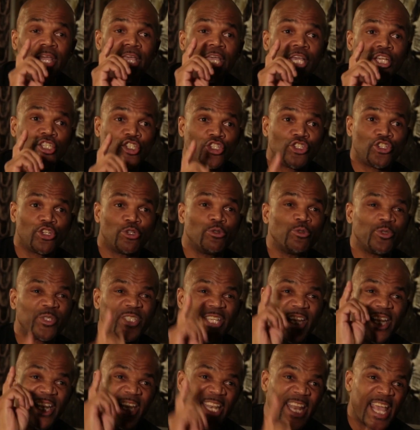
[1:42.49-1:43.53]
is
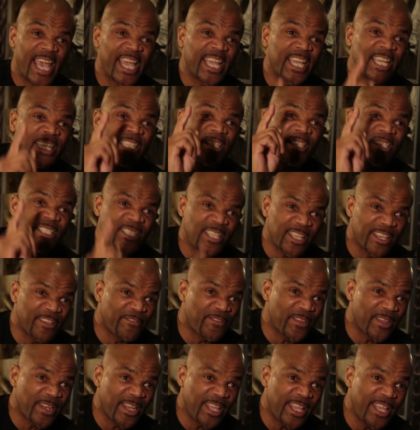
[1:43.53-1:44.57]
using
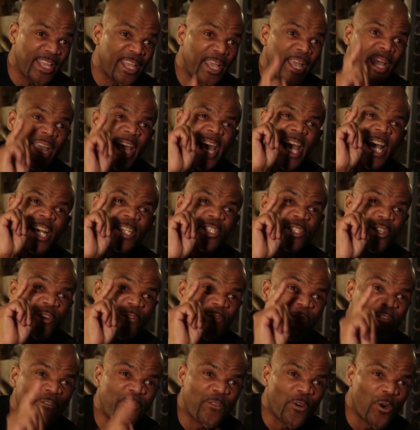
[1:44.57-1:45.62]
negativity as a
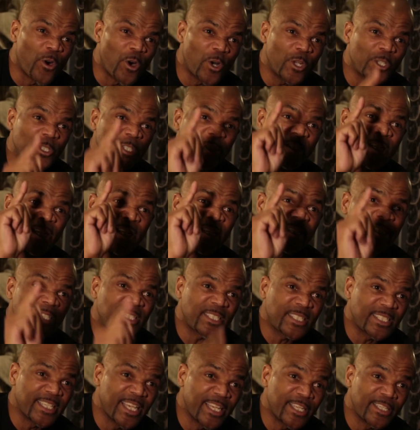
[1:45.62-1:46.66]
false
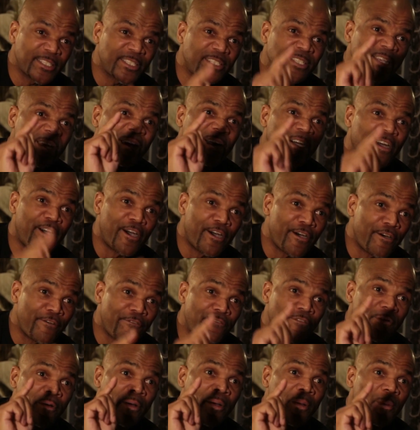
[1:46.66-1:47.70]
sense
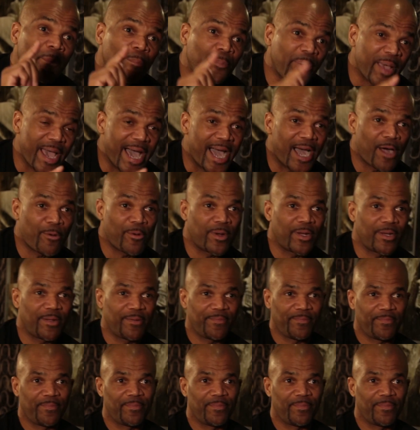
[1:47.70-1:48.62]
of power.